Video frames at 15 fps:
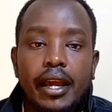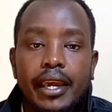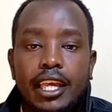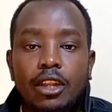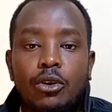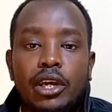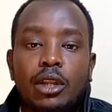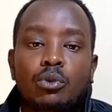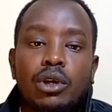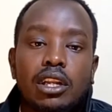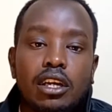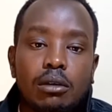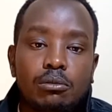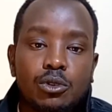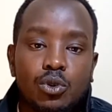Hello and
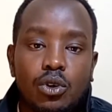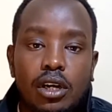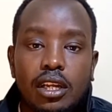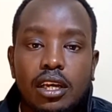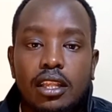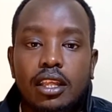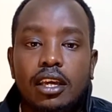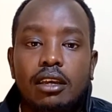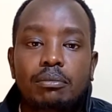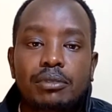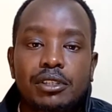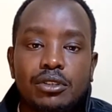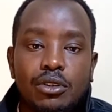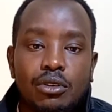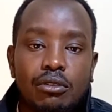welcome to another
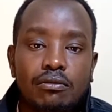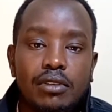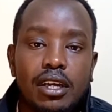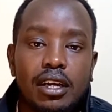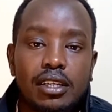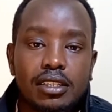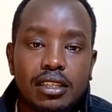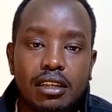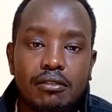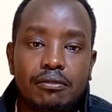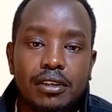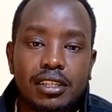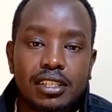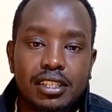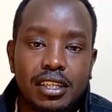episode of the Hustler
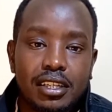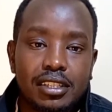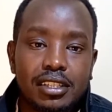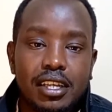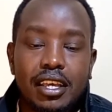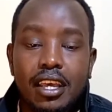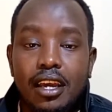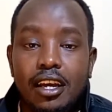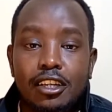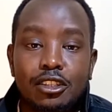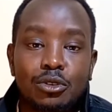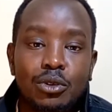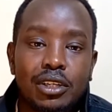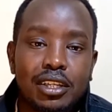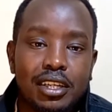Fund series here
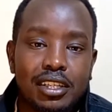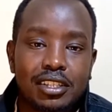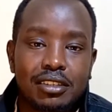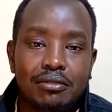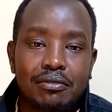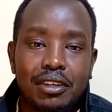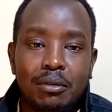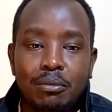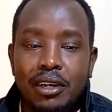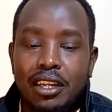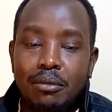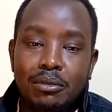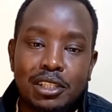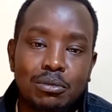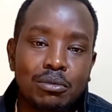at UNK TV. My
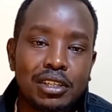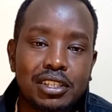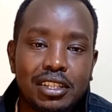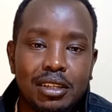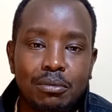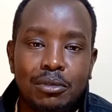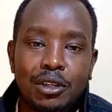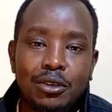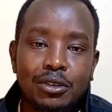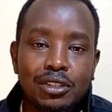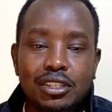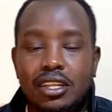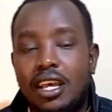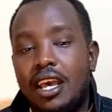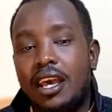name is Martini
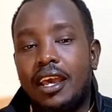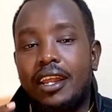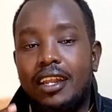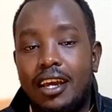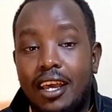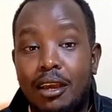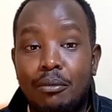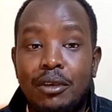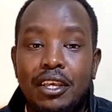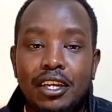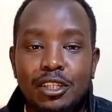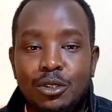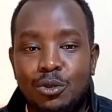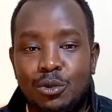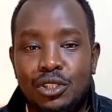Binot and I am
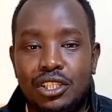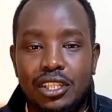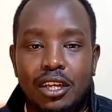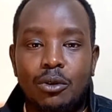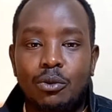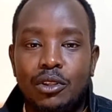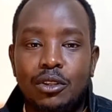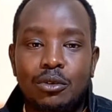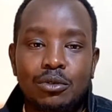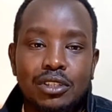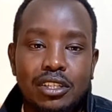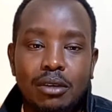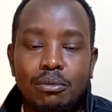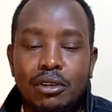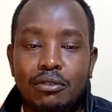here to share with you
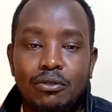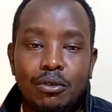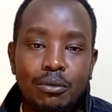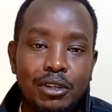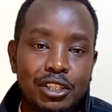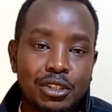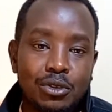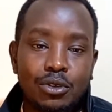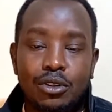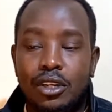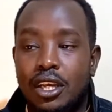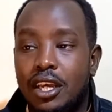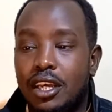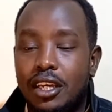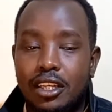some information,
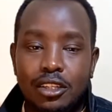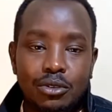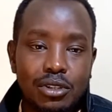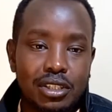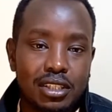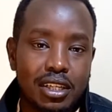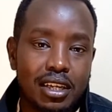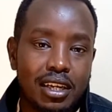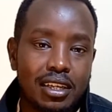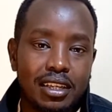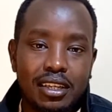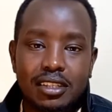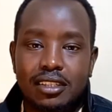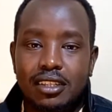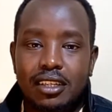interesting
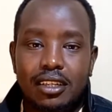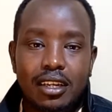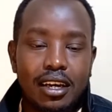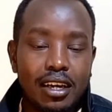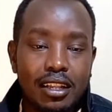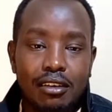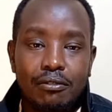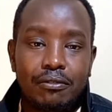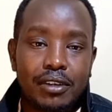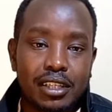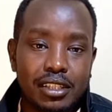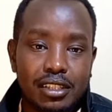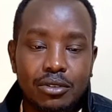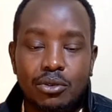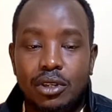ideas and other
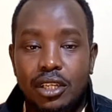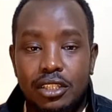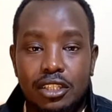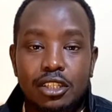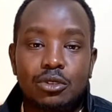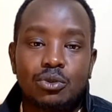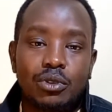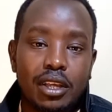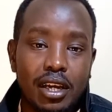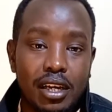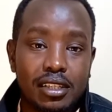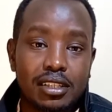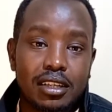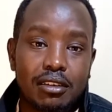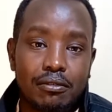facts related to the
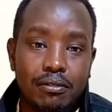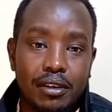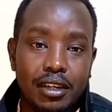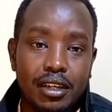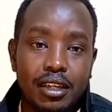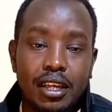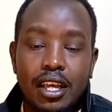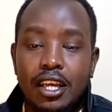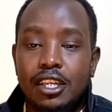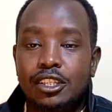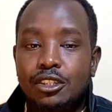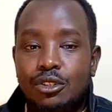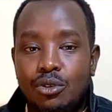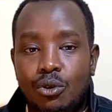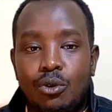Hustler Fund.
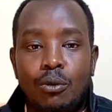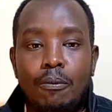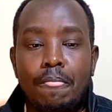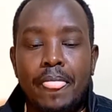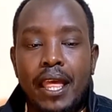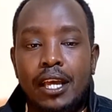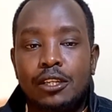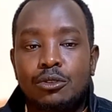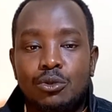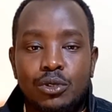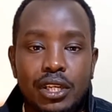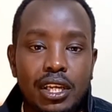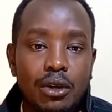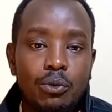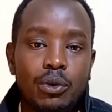So
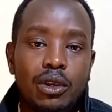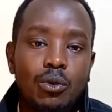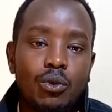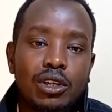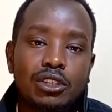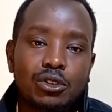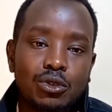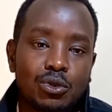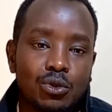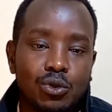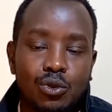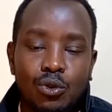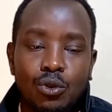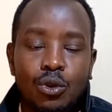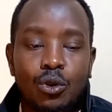today we want
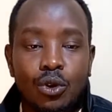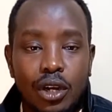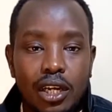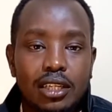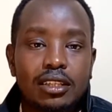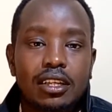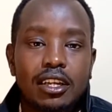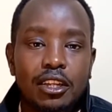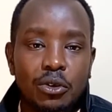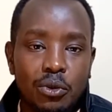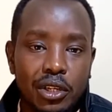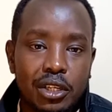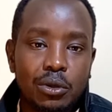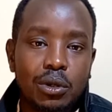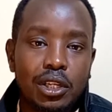to look at the new
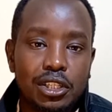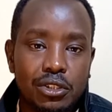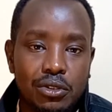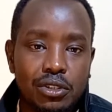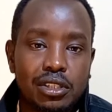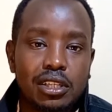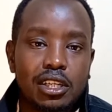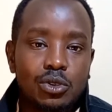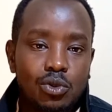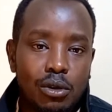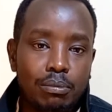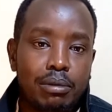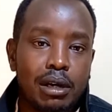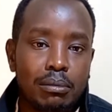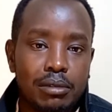regulations that were
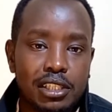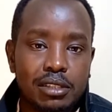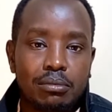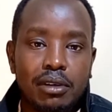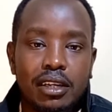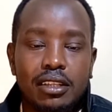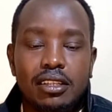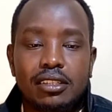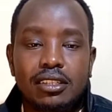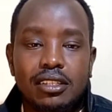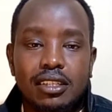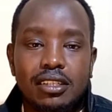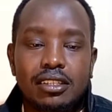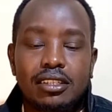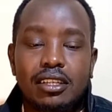published by the
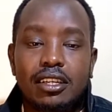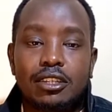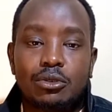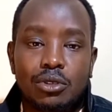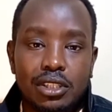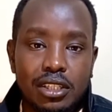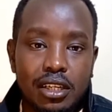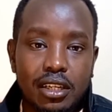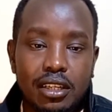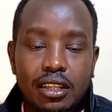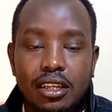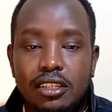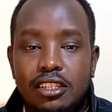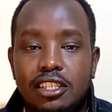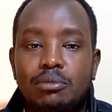CS Treasury,
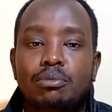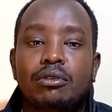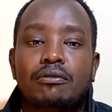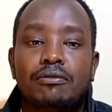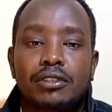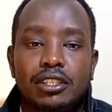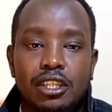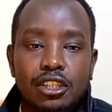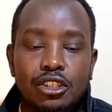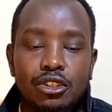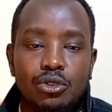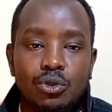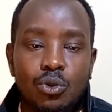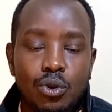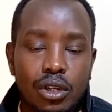that is Professor
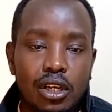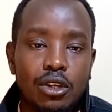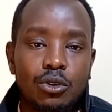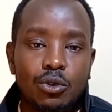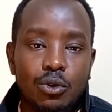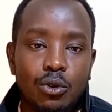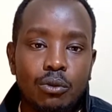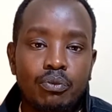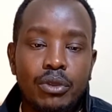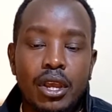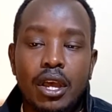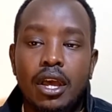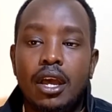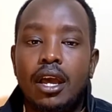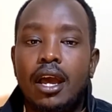Njuguna Ndung'u.
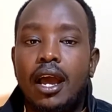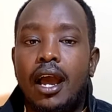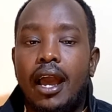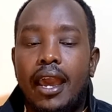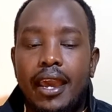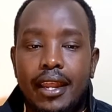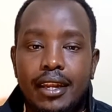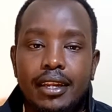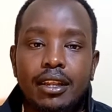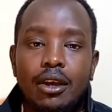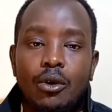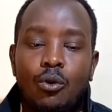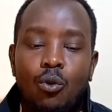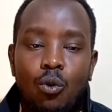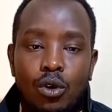And
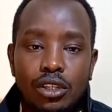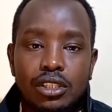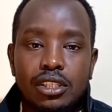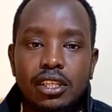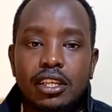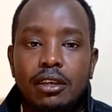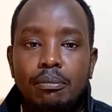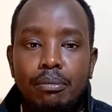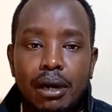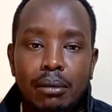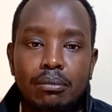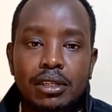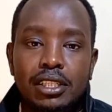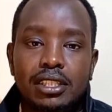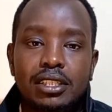what he
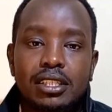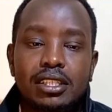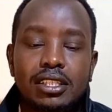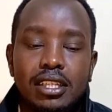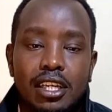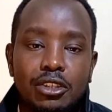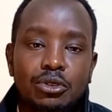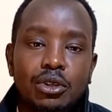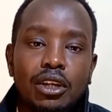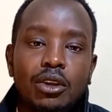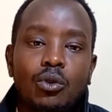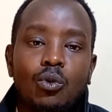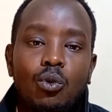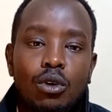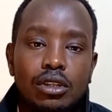published is actually
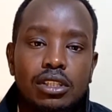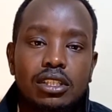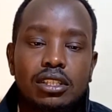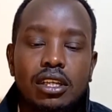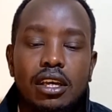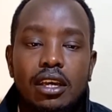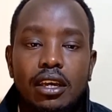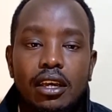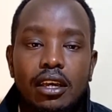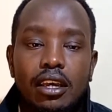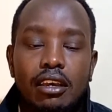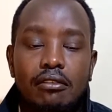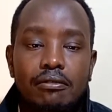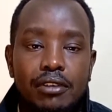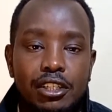what
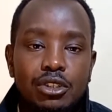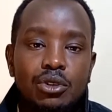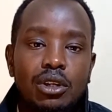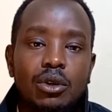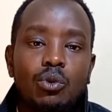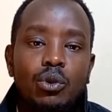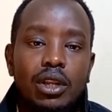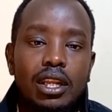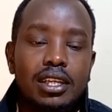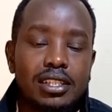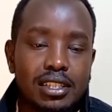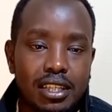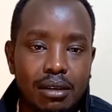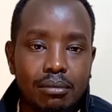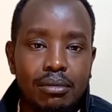eventually will
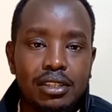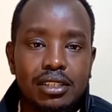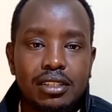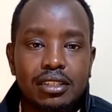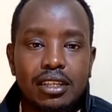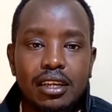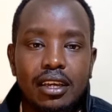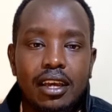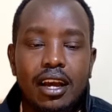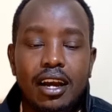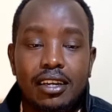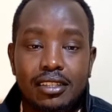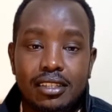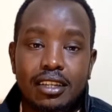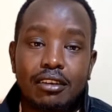establish the
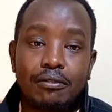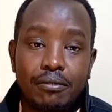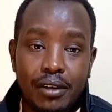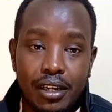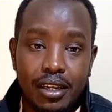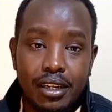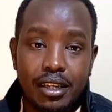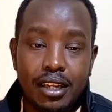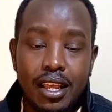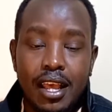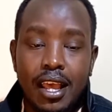Hustler Fund.